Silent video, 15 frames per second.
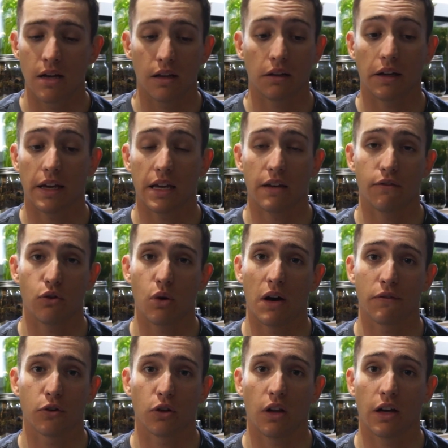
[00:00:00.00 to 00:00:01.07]
Like if you
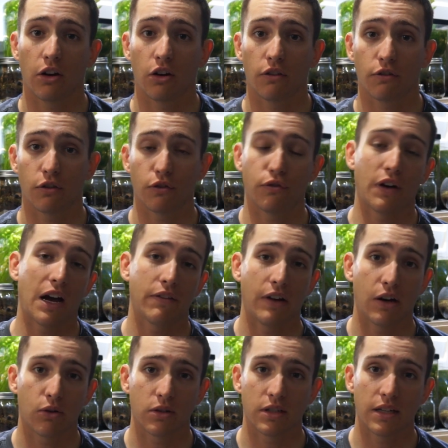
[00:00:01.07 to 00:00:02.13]
have your light on for 5
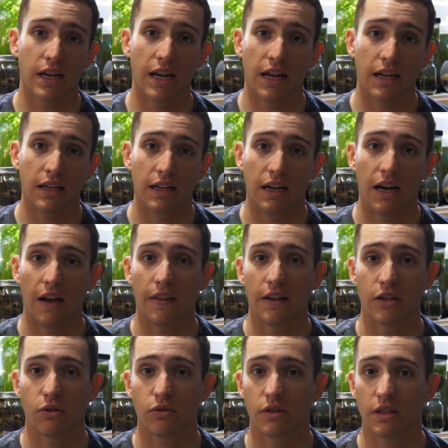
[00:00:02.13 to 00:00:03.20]
hours a day, and
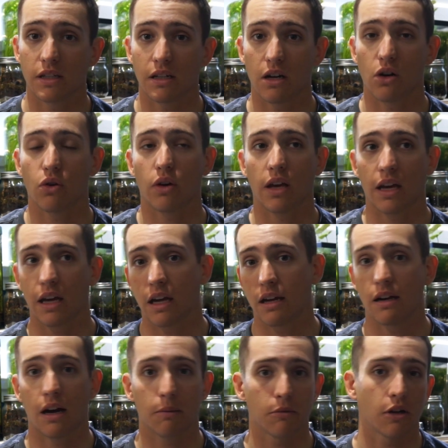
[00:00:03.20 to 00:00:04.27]
then you see, okay,
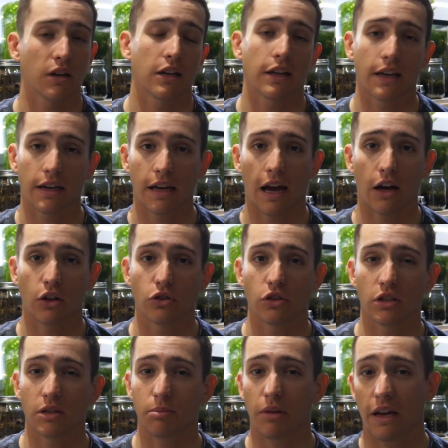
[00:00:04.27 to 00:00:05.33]
I'm not getting any algae
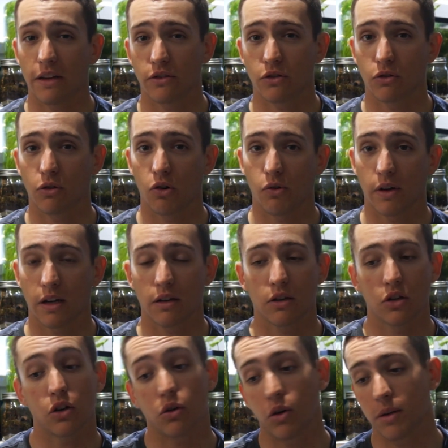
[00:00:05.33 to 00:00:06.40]
and the plants are growing,
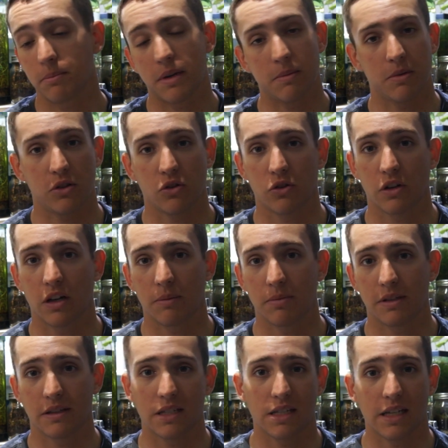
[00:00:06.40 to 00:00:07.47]
you know what, maybe turn it up
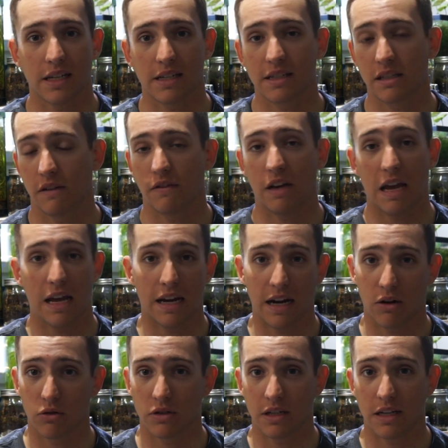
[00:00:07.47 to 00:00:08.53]
to 6, 7, 8
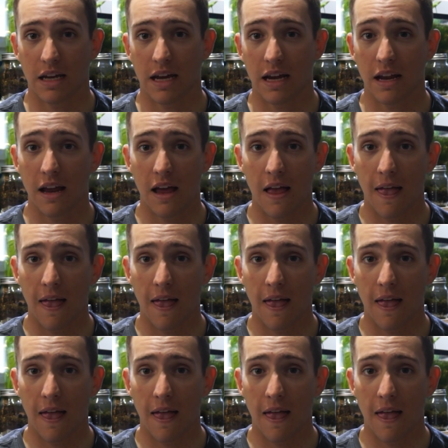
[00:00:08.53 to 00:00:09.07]
hours a day.